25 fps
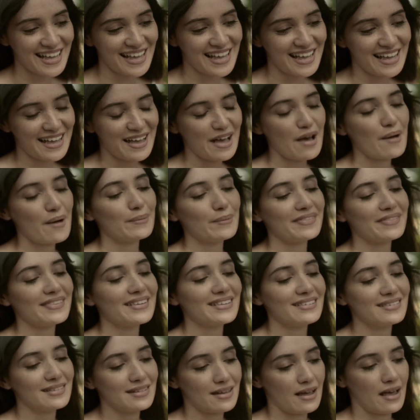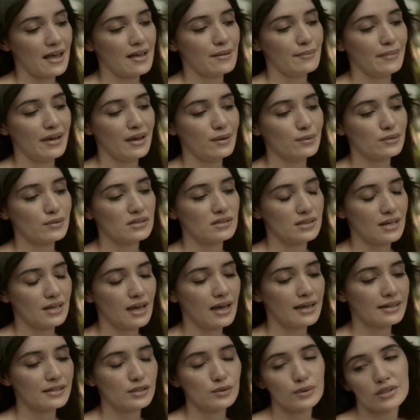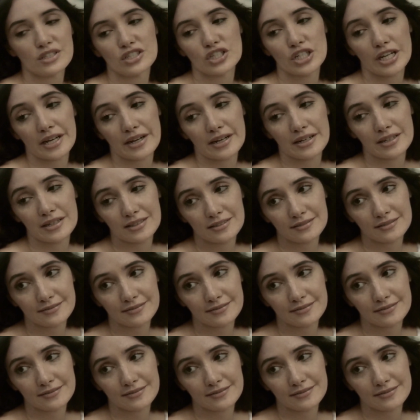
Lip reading: She tells him about a dream where she's tied to a